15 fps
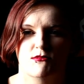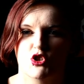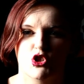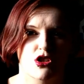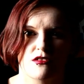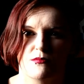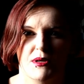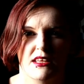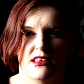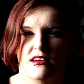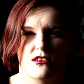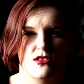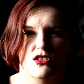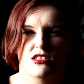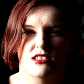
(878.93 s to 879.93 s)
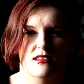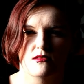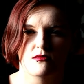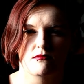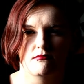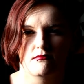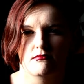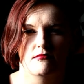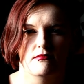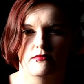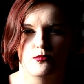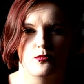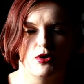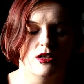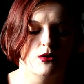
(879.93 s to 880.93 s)
should have been there just didn't
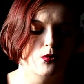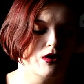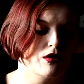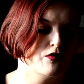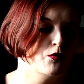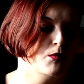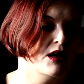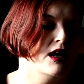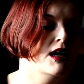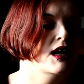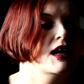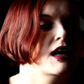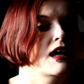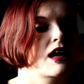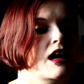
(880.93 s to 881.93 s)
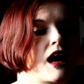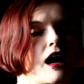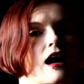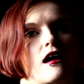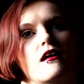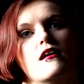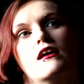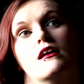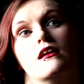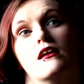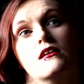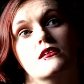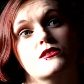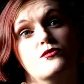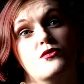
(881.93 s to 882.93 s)
really work for me. Uh, it
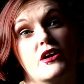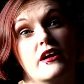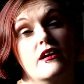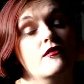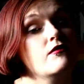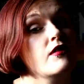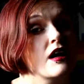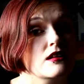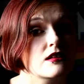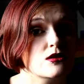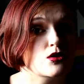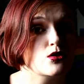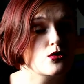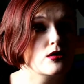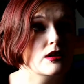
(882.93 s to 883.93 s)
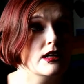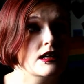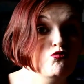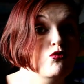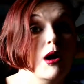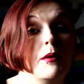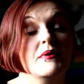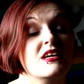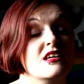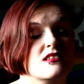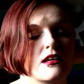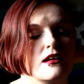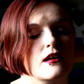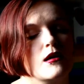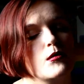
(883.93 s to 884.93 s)
is a very violent story. It's
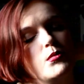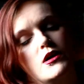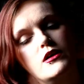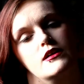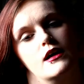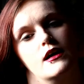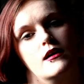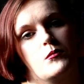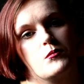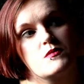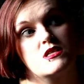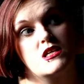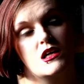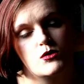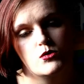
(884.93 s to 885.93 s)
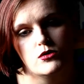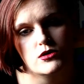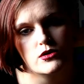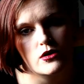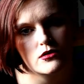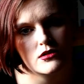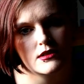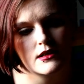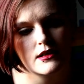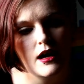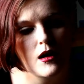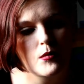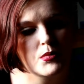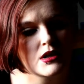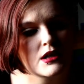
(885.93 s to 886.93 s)
reminiscing about um, sexual assaults that
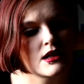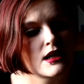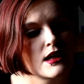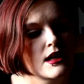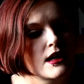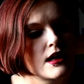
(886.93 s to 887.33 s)
happen